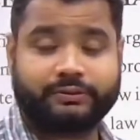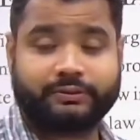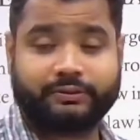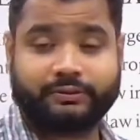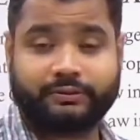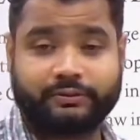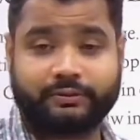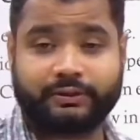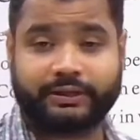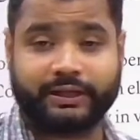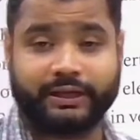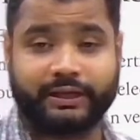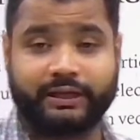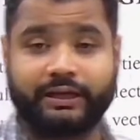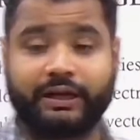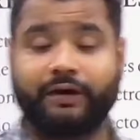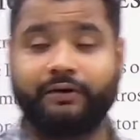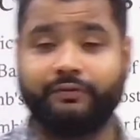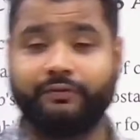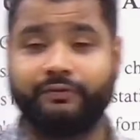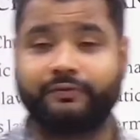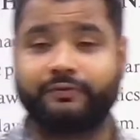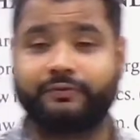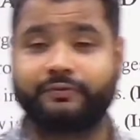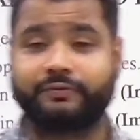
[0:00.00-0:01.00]
till now
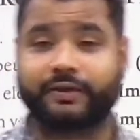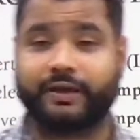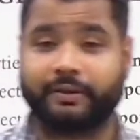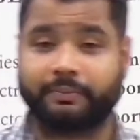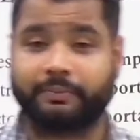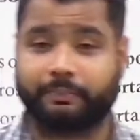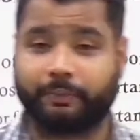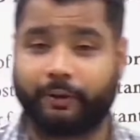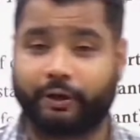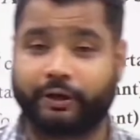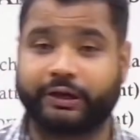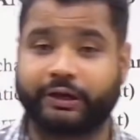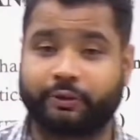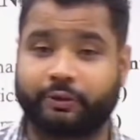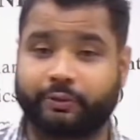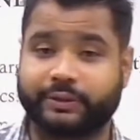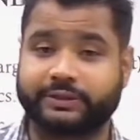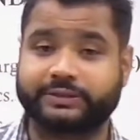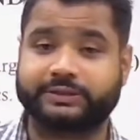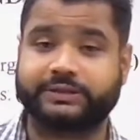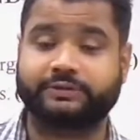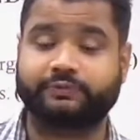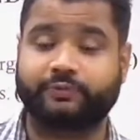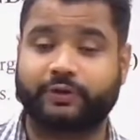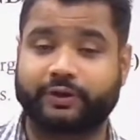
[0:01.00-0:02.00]
the important
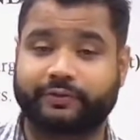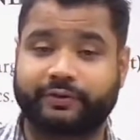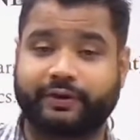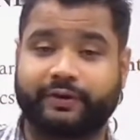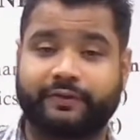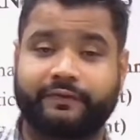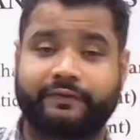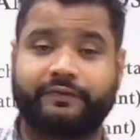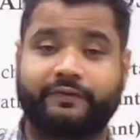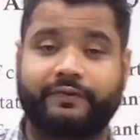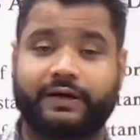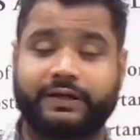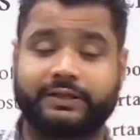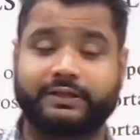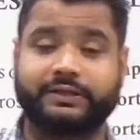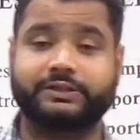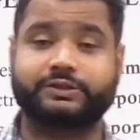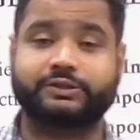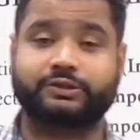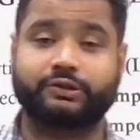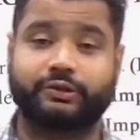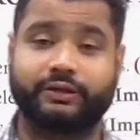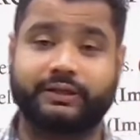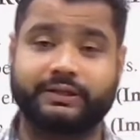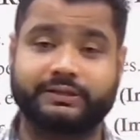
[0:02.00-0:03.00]
questions what we have
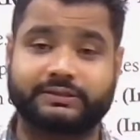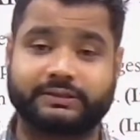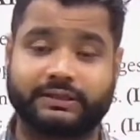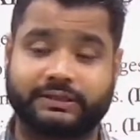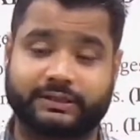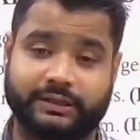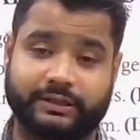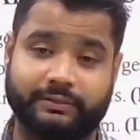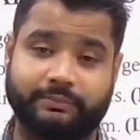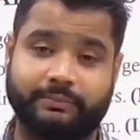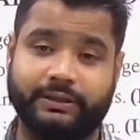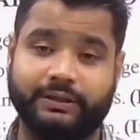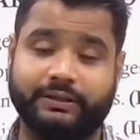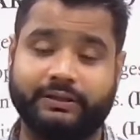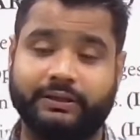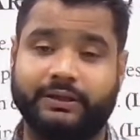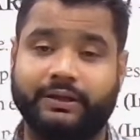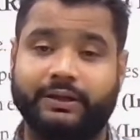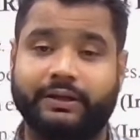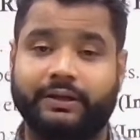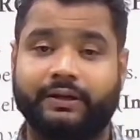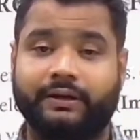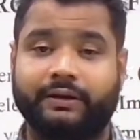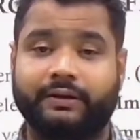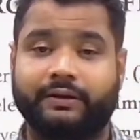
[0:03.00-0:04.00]
understood is nothing but
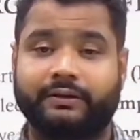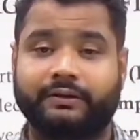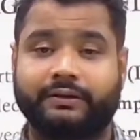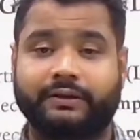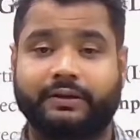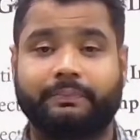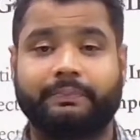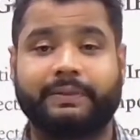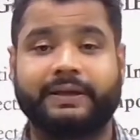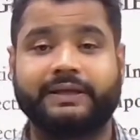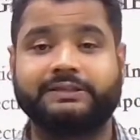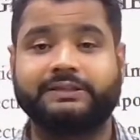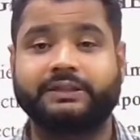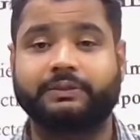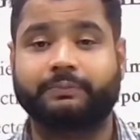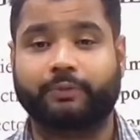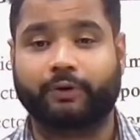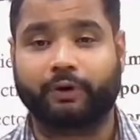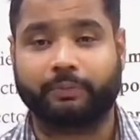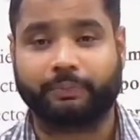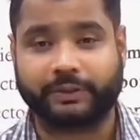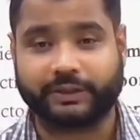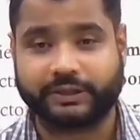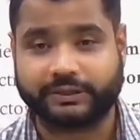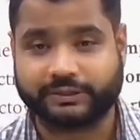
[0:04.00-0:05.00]
the basic
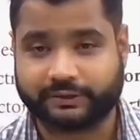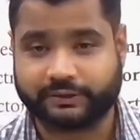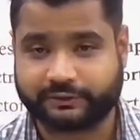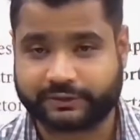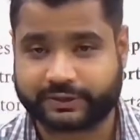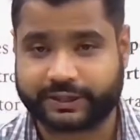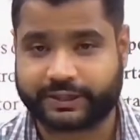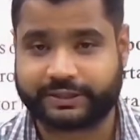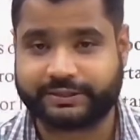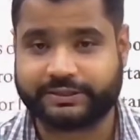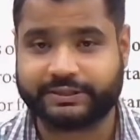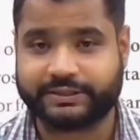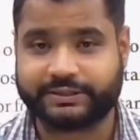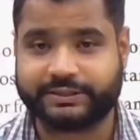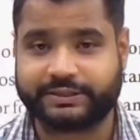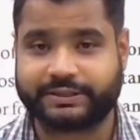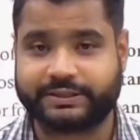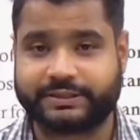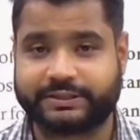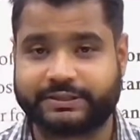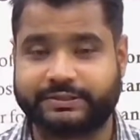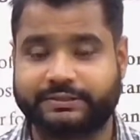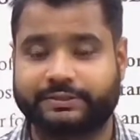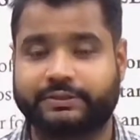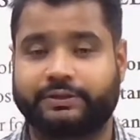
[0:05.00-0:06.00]
properties of
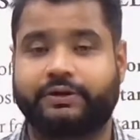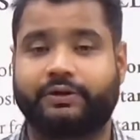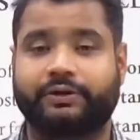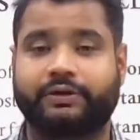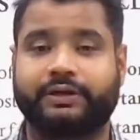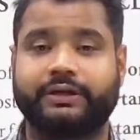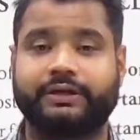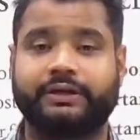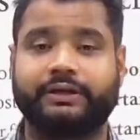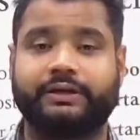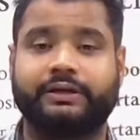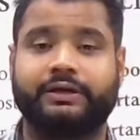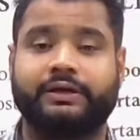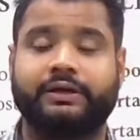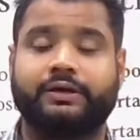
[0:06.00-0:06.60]
charges, okay,